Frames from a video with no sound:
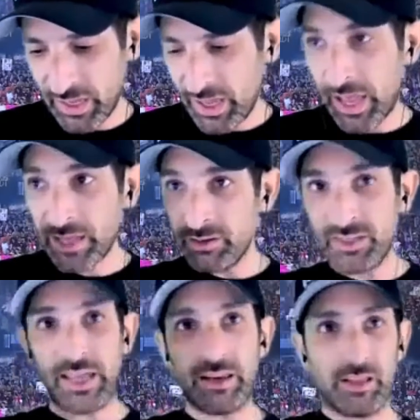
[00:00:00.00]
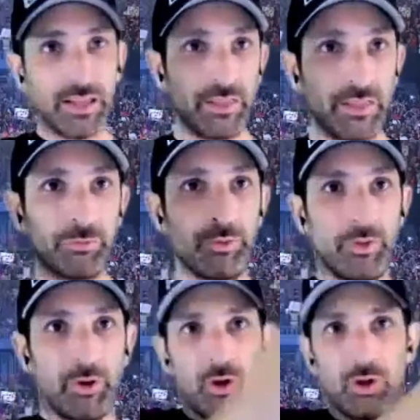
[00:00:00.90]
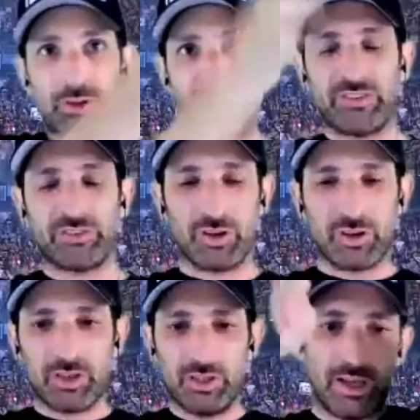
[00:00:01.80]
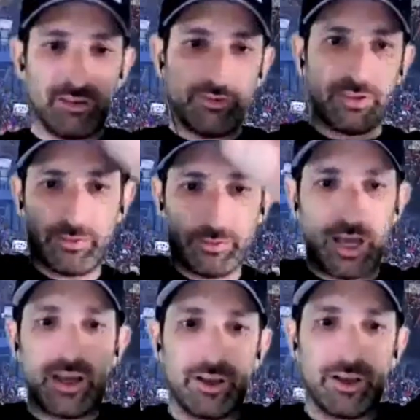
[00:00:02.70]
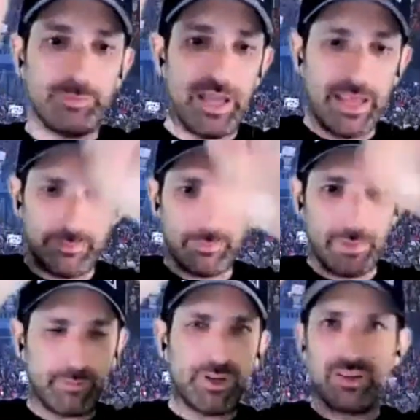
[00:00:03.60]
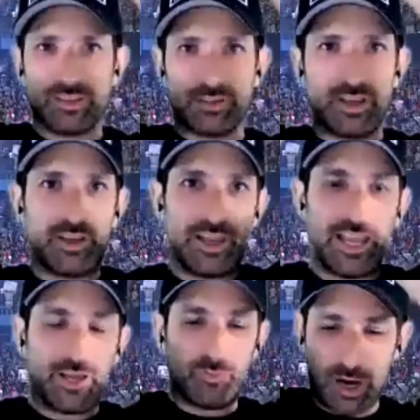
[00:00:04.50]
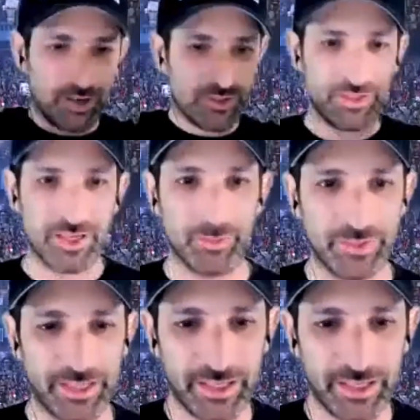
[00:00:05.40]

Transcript: I couldn't get like through the whole like circle of what is it, the handbars or something?